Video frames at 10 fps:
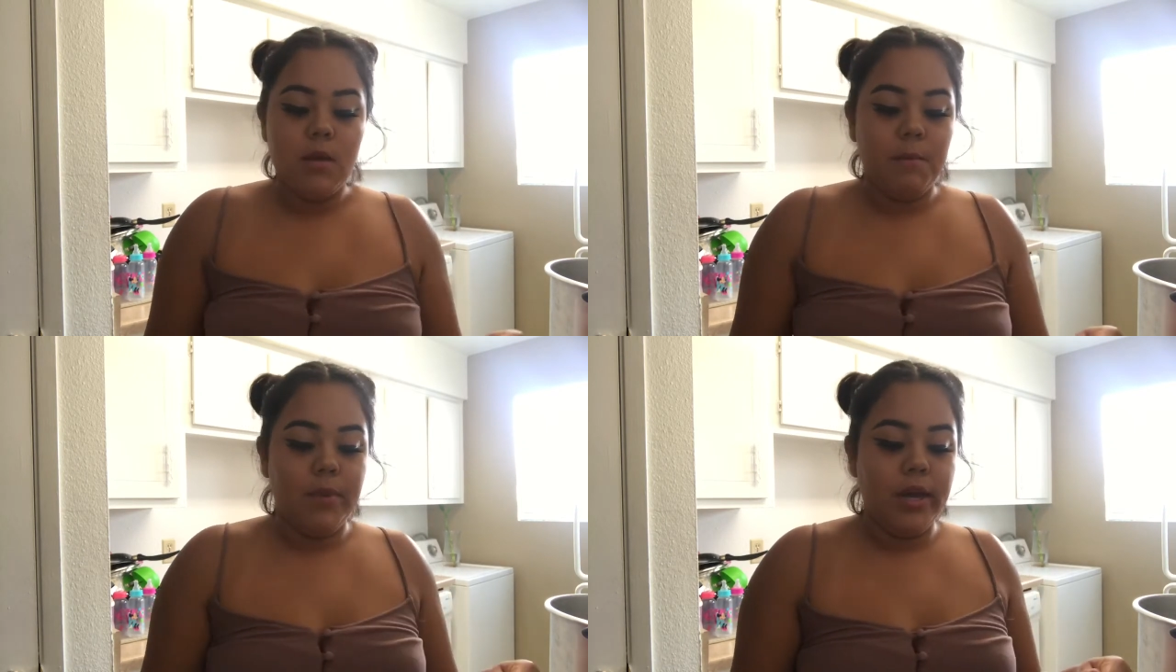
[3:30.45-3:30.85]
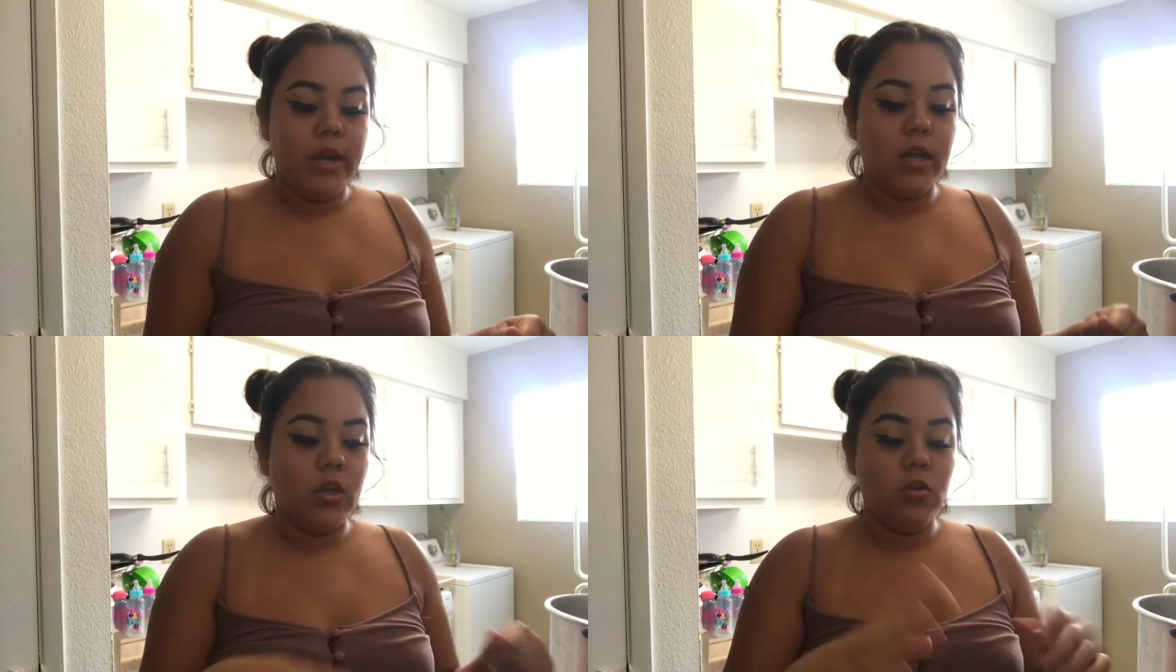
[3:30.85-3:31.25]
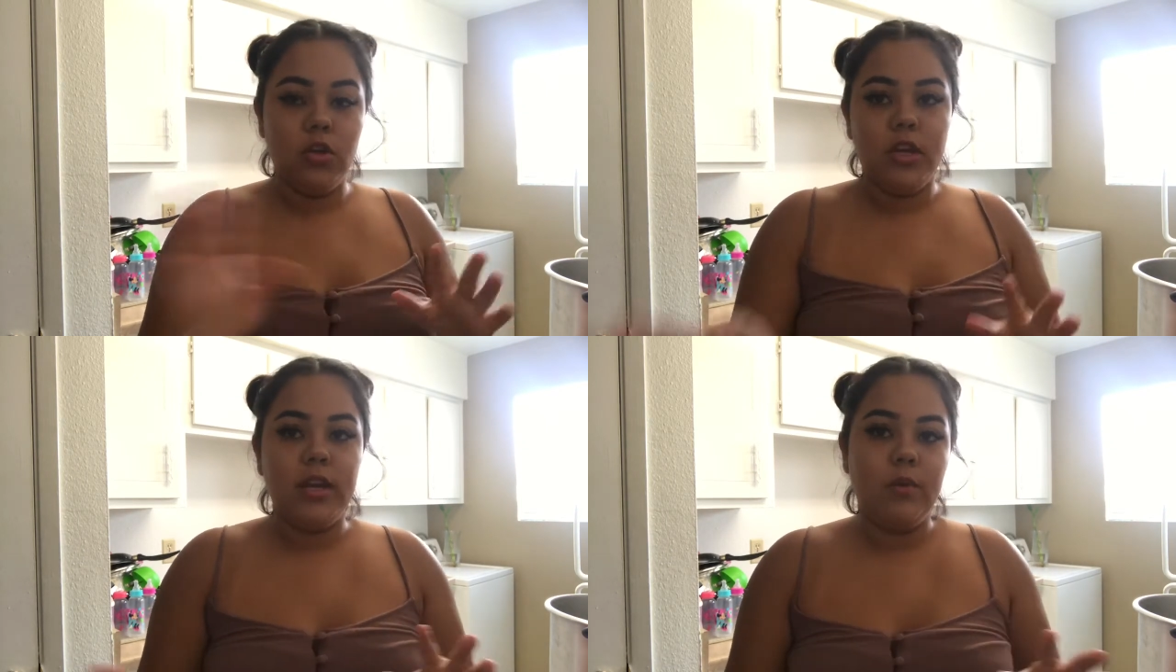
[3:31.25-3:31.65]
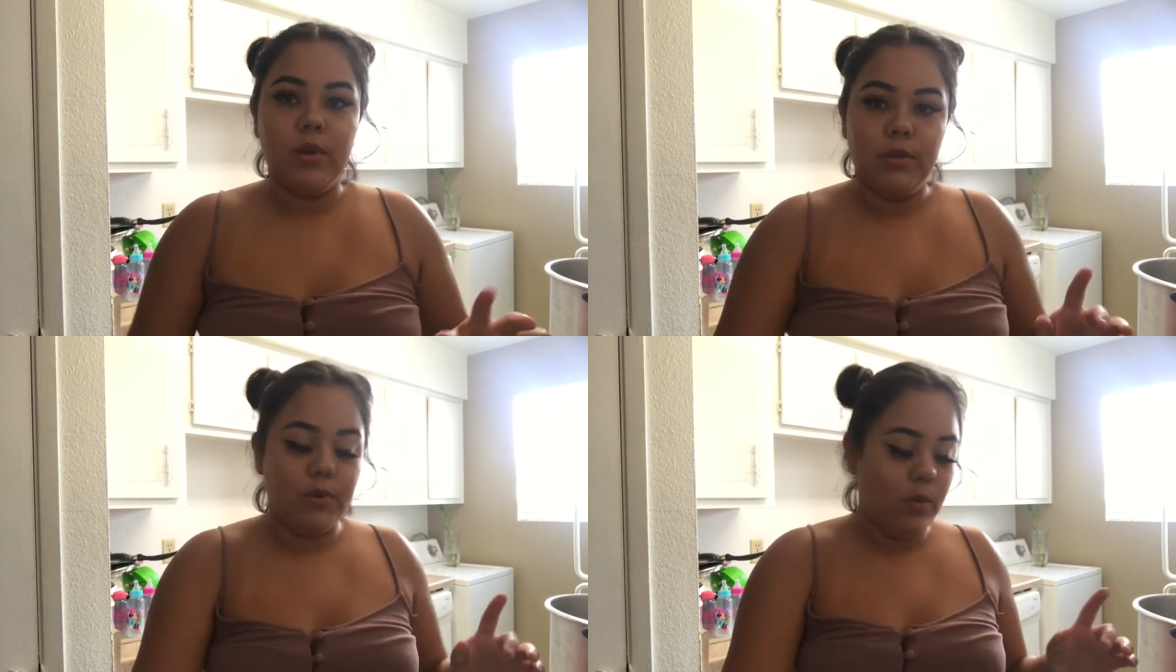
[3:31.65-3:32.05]
But you know, you can add
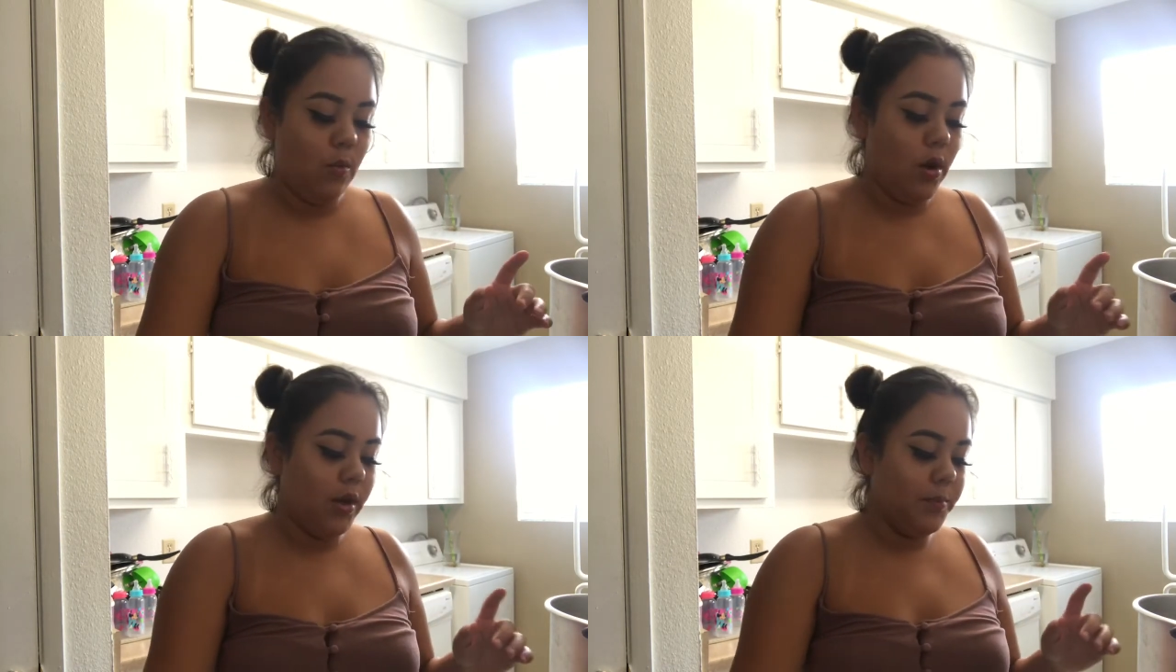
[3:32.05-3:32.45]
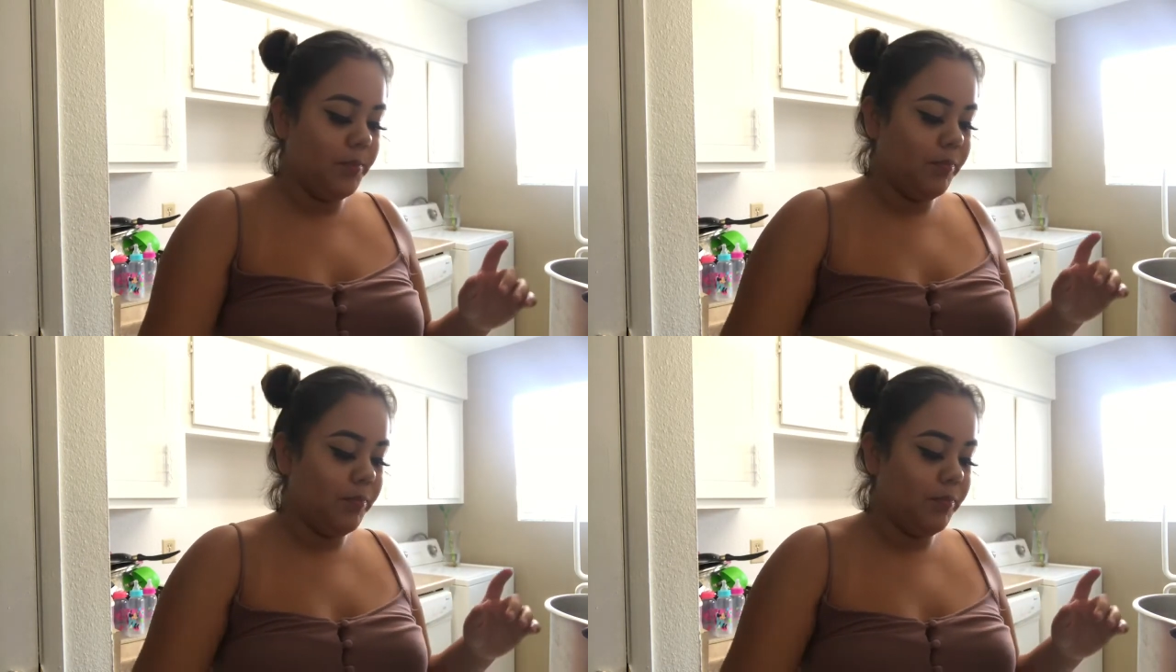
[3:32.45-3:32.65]
whatever you want